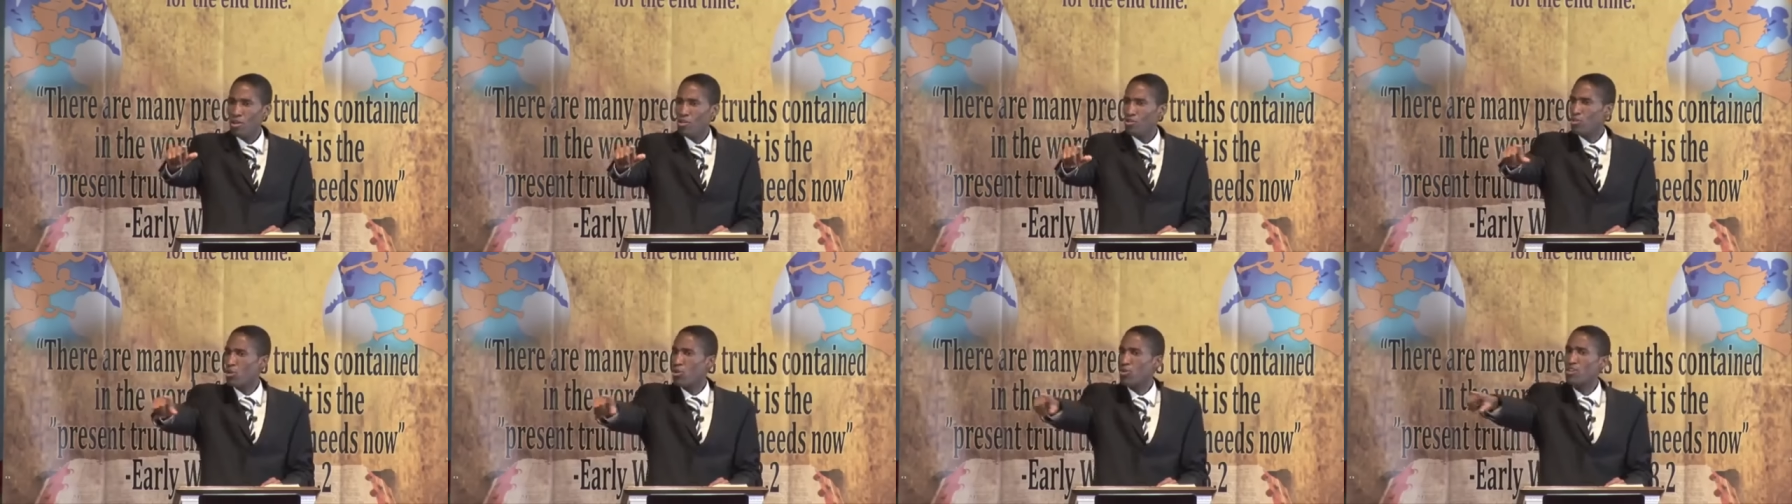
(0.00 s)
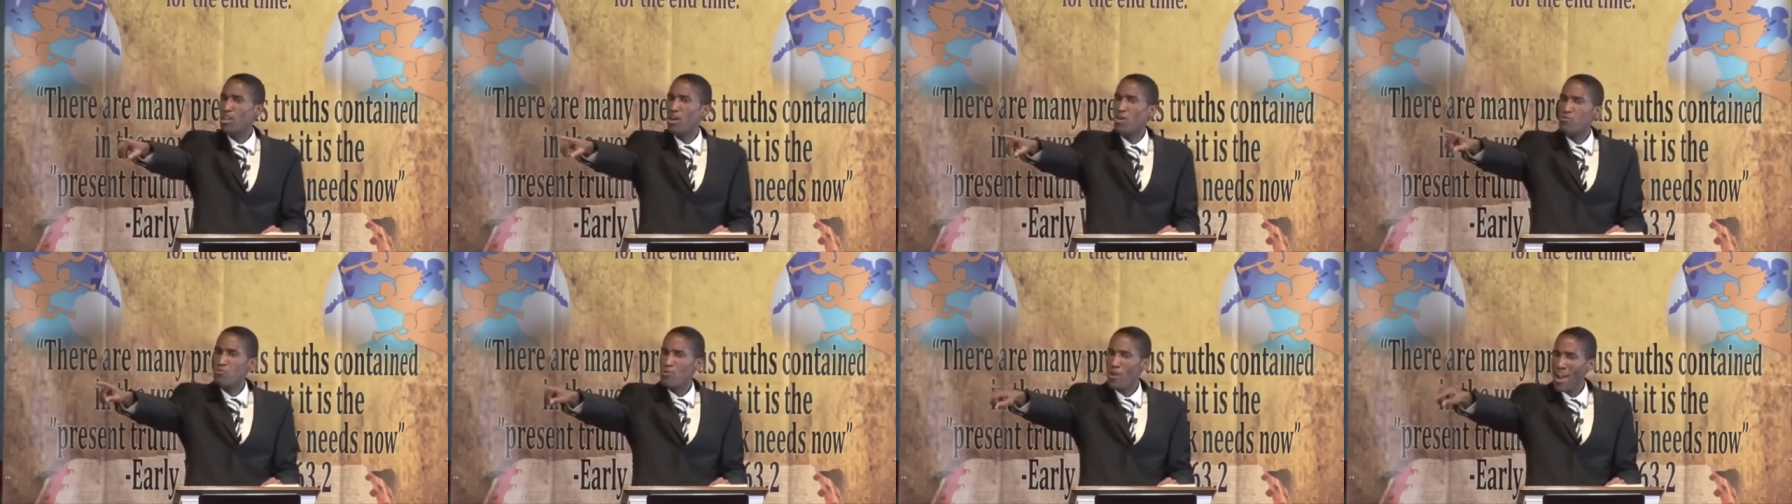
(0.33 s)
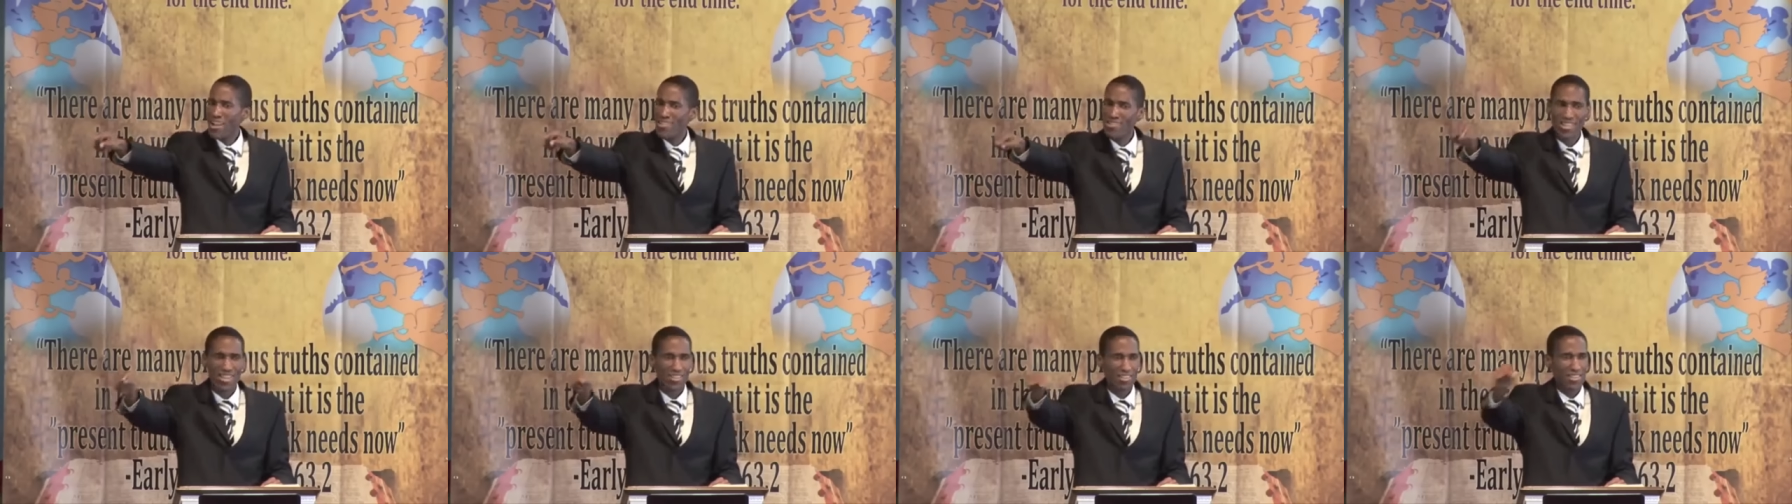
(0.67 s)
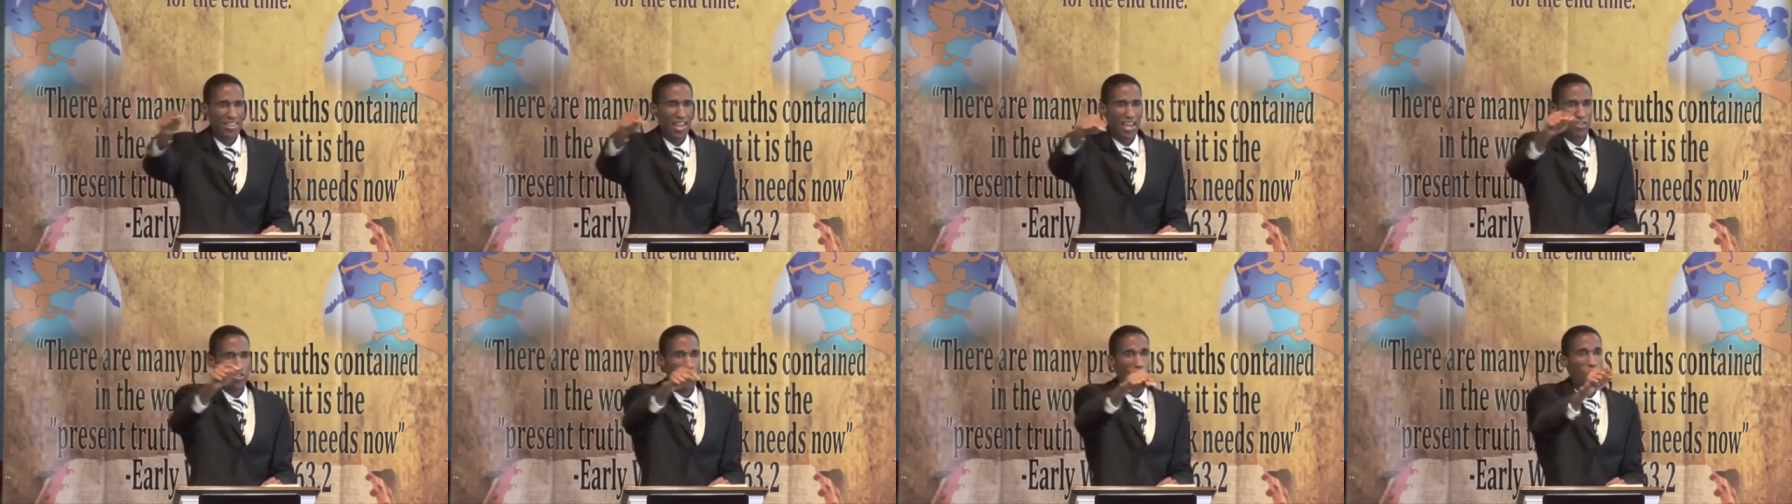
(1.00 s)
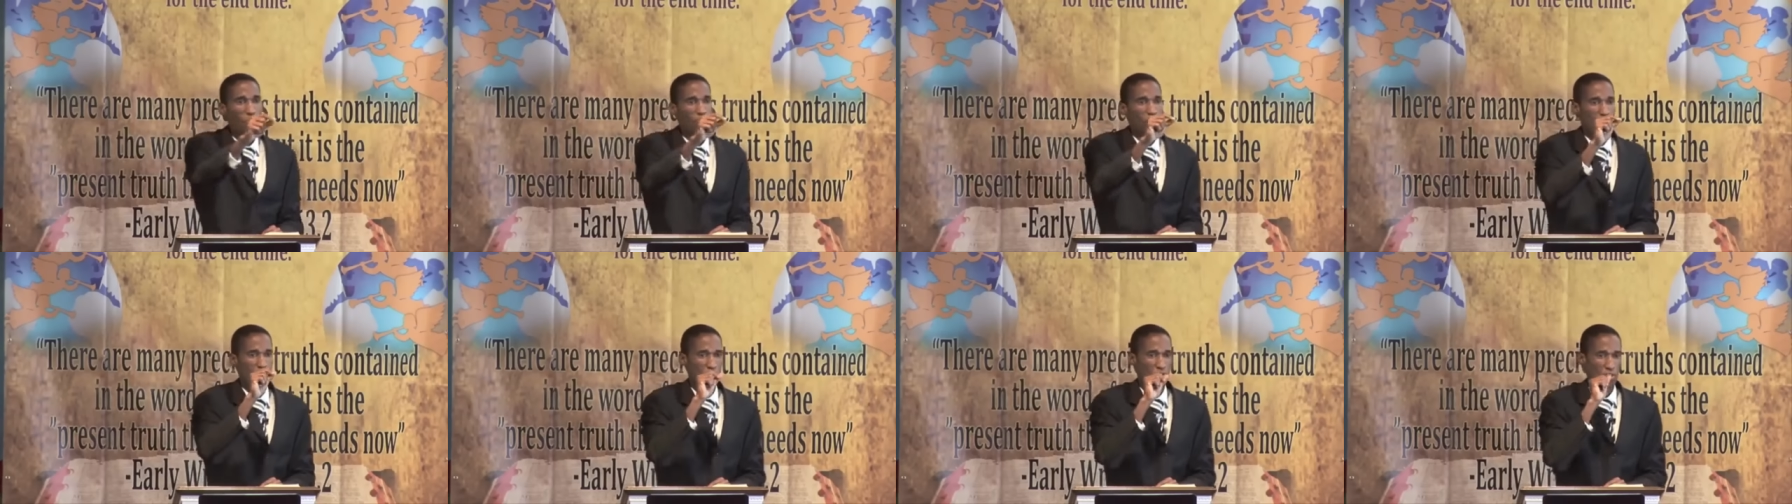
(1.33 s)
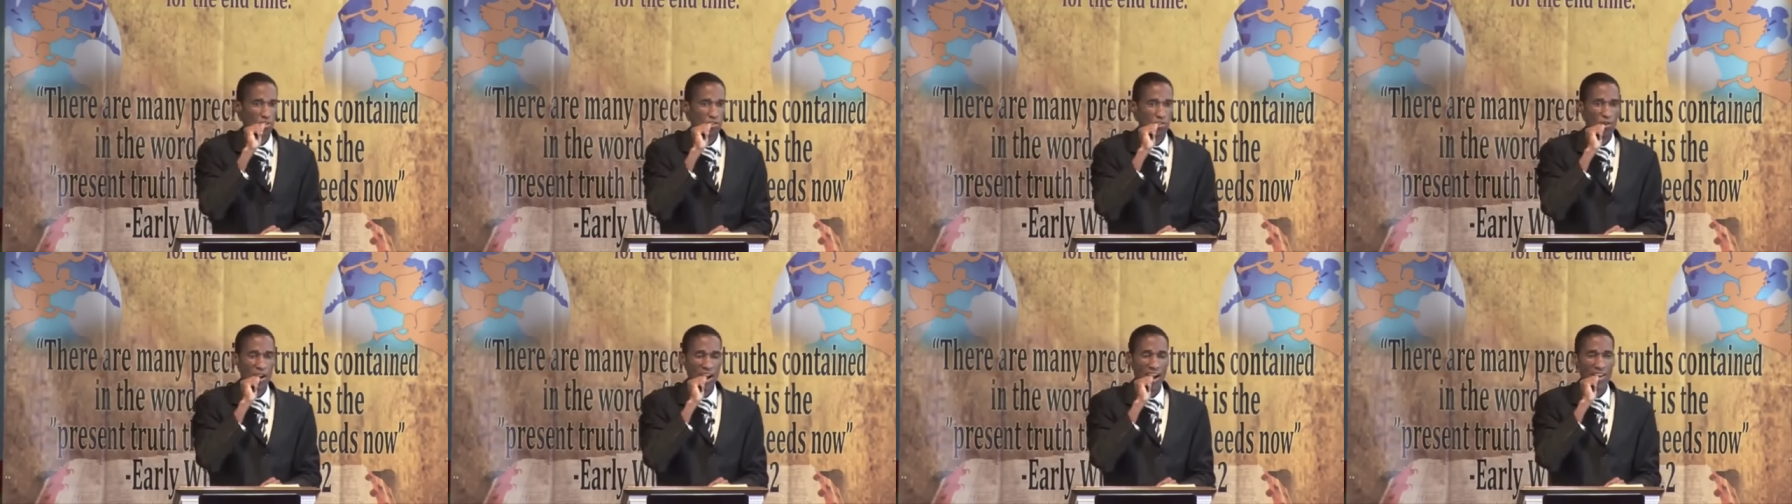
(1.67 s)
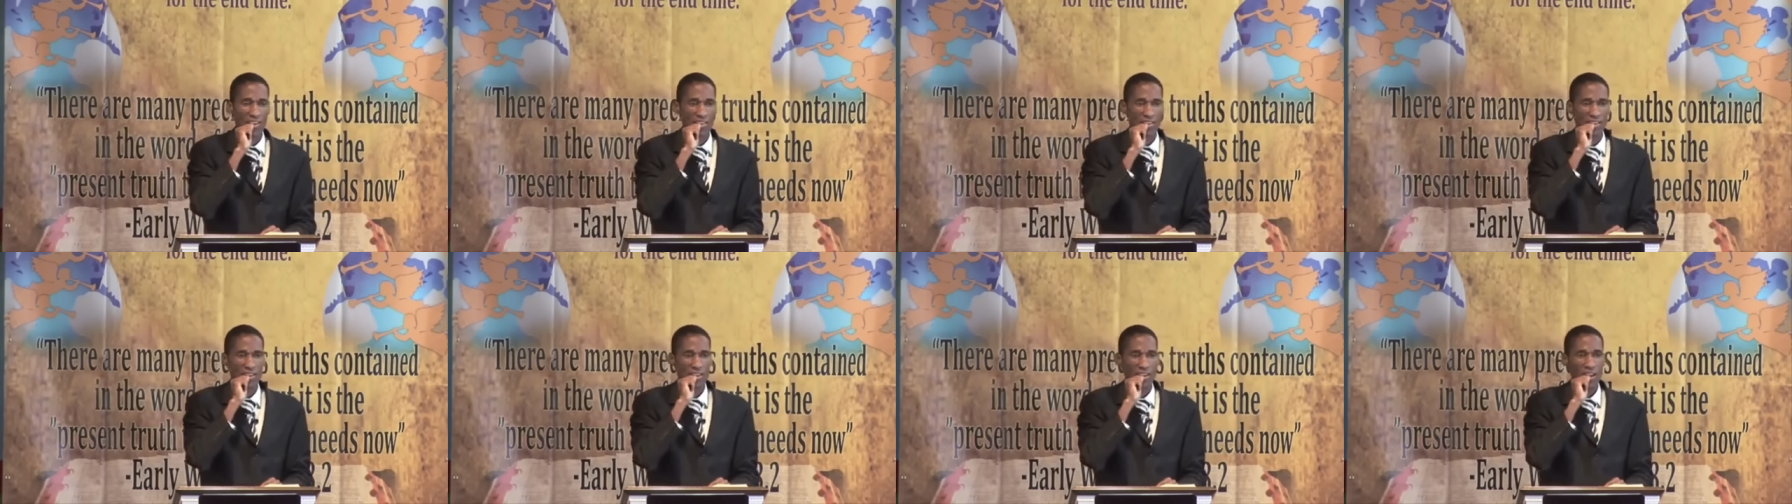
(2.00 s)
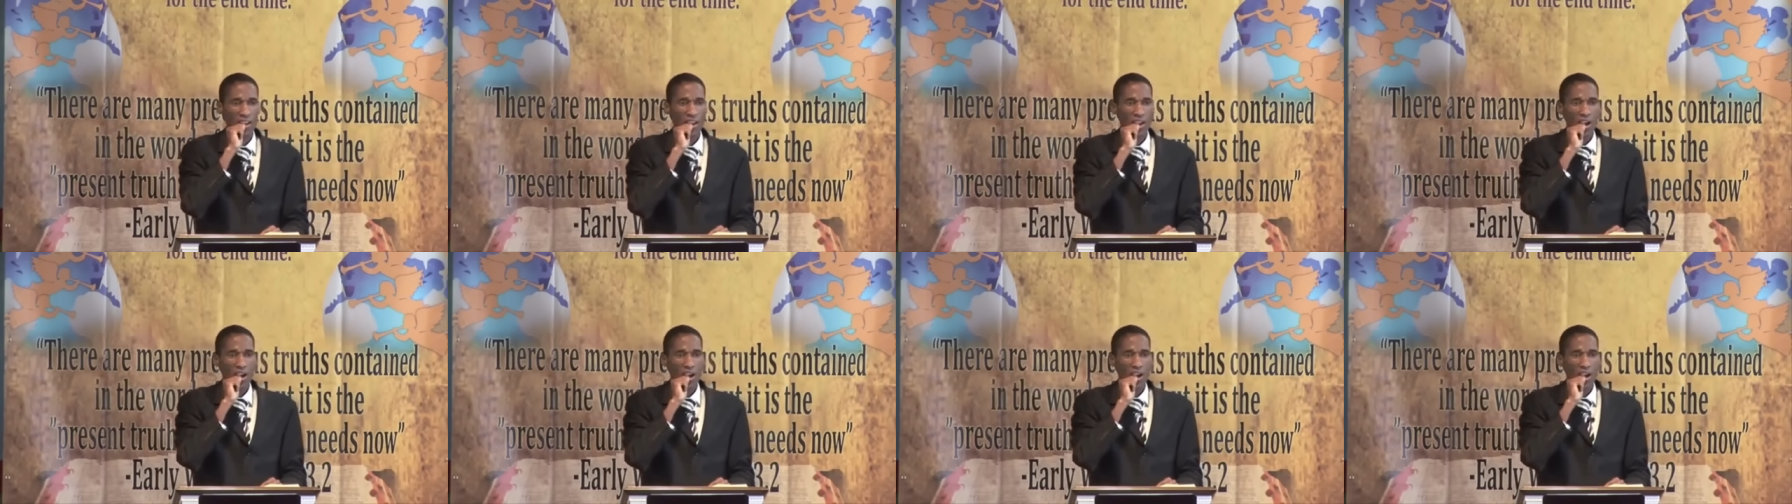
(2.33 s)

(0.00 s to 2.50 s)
through the righteousness of Jesus Christ.